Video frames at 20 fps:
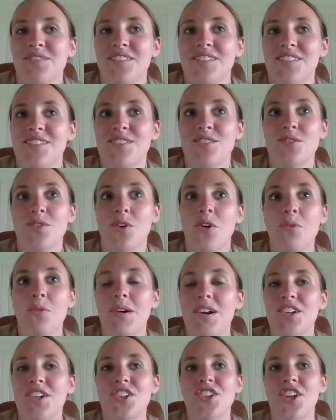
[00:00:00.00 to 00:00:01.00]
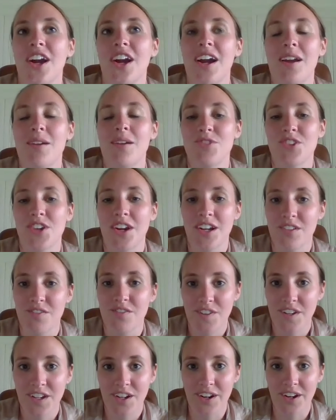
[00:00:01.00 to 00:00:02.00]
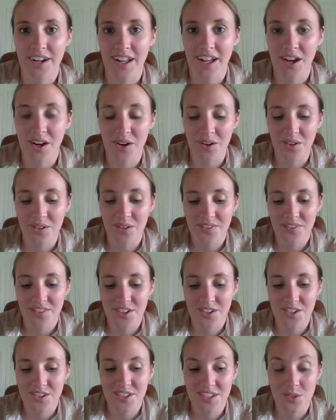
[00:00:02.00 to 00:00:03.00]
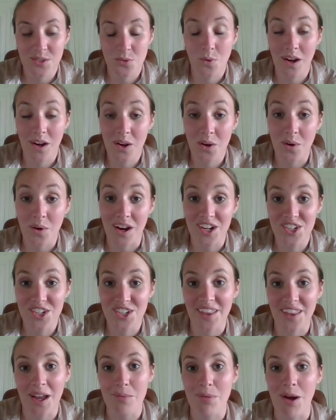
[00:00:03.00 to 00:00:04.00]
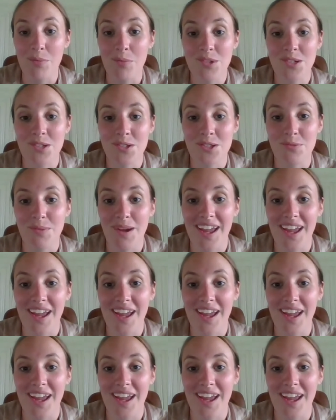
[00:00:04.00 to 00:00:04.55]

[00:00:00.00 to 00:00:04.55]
so much time trying to figure it out, there's this one question that popped into